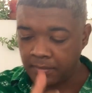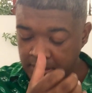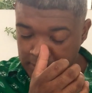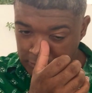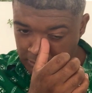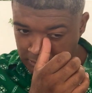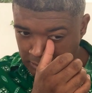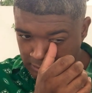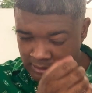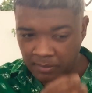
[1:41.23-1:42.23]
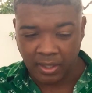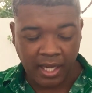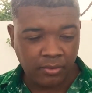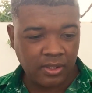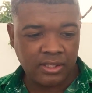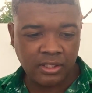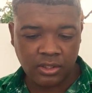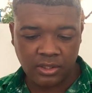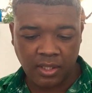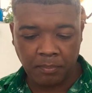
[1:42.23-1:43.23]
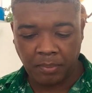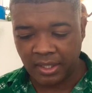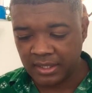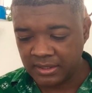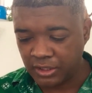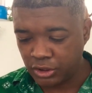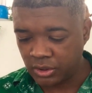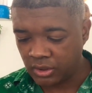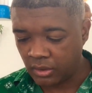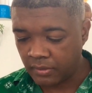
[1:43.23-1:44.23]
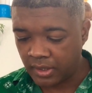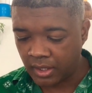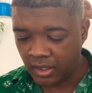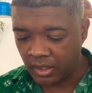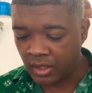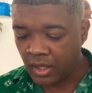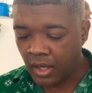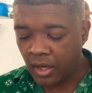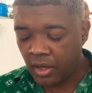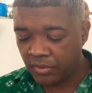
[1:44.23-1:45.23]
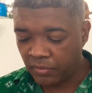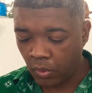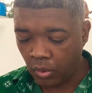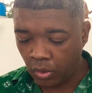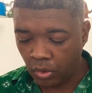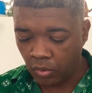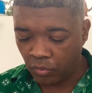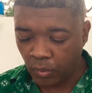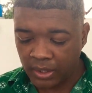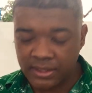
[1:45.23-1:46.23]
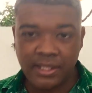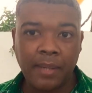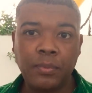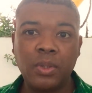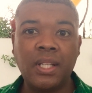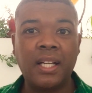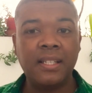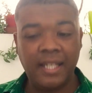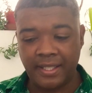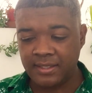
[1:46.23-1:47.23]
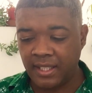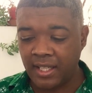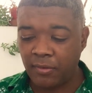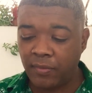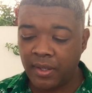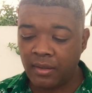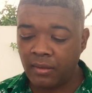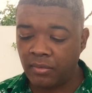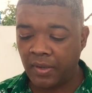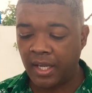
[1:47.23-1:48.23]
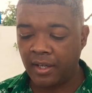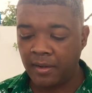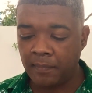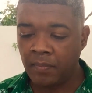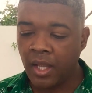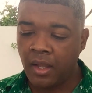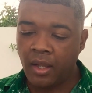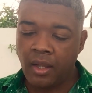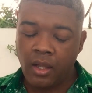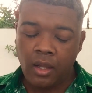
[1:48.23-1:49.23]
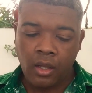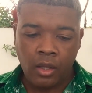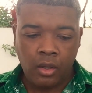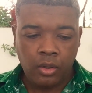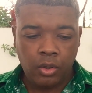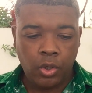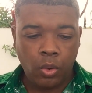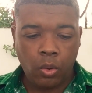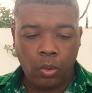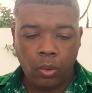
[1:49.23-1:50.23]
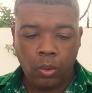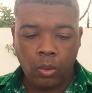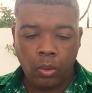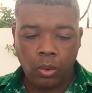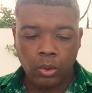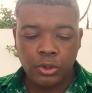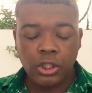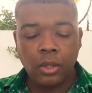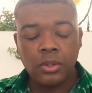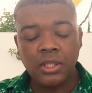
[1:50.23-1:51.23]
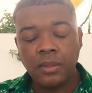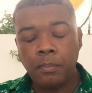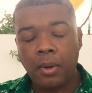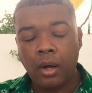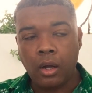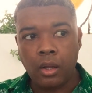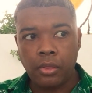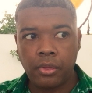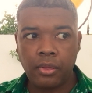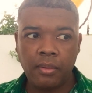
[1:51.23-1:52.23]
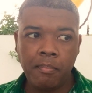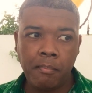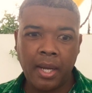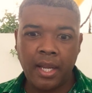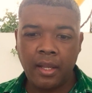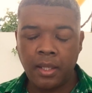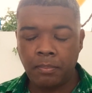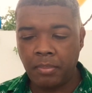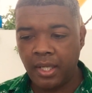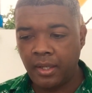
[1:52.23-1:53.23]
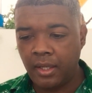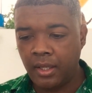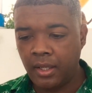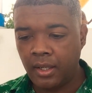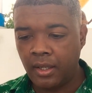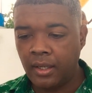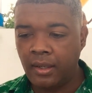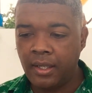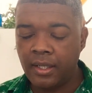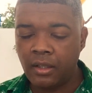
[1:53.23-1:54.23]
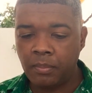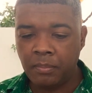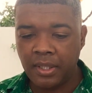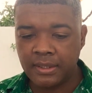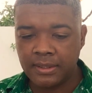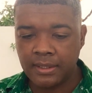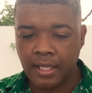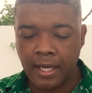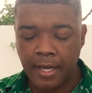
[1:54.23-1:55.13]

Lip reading: decisions there, some life decisions, some big decisions over there for what step to take next. And I feel that your chosen path may be a little bit,